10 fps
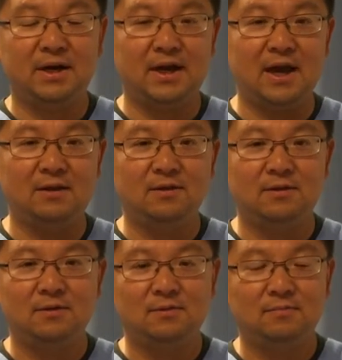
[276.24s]
But
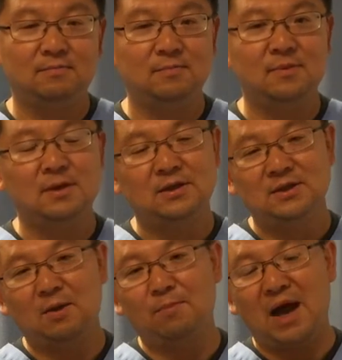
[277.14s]
again,
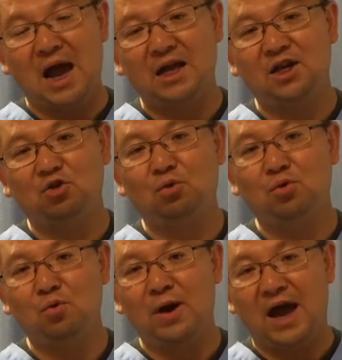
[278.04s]
some
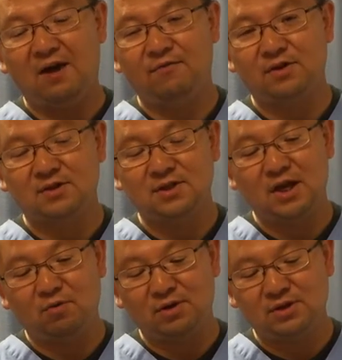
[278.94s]
anecdotal
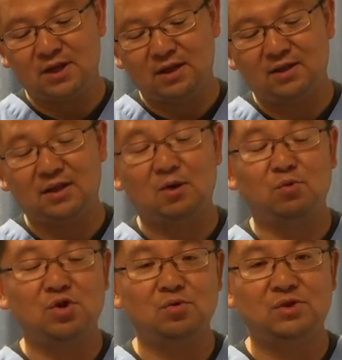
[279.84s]
evidence tell us that
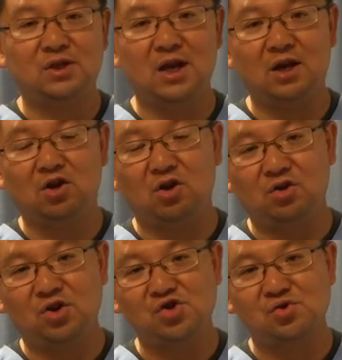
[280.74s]
they will use the other
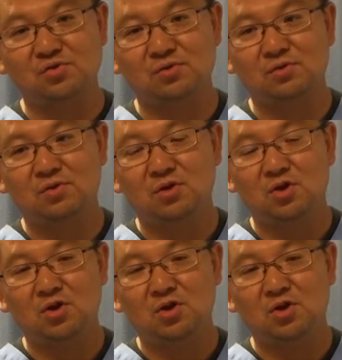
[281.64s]
conditions.